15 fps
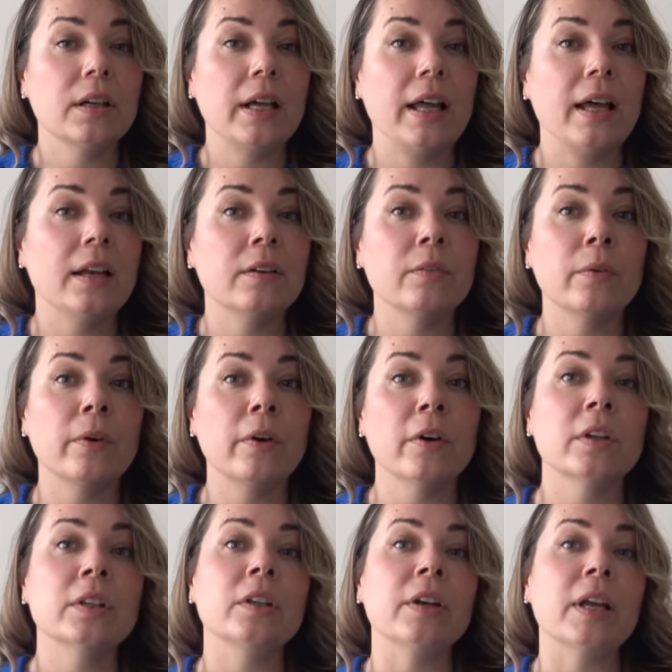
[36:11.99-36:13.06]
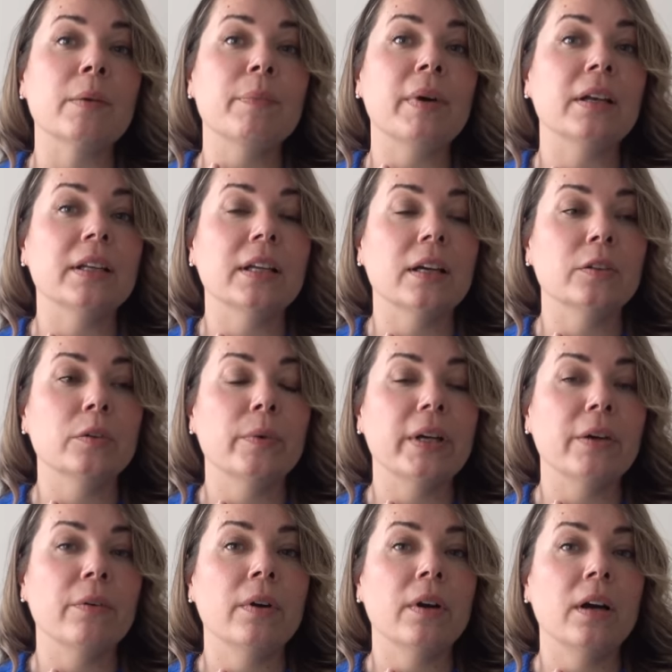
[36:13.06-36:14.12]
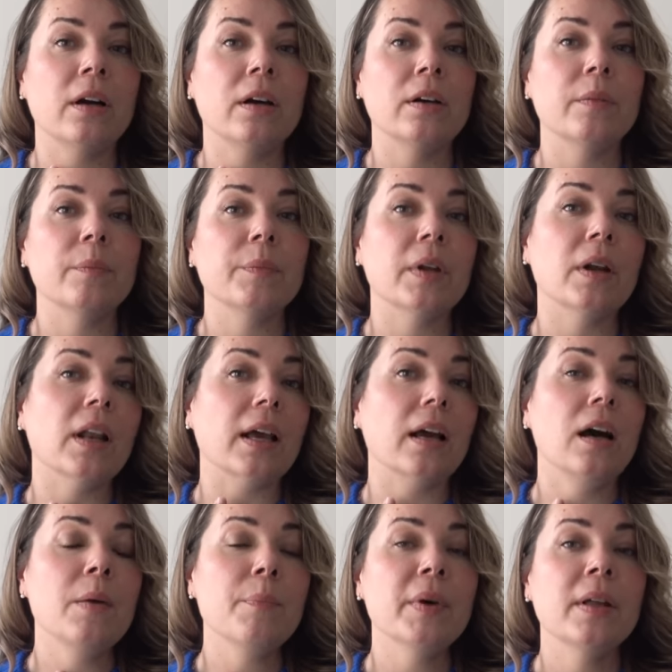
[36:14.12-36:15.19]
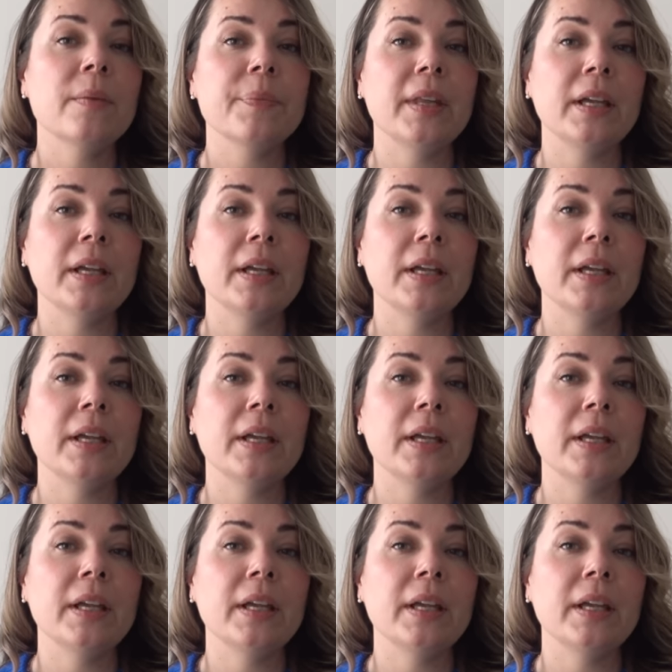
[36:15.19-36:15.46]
and work the neckband the other way, like up.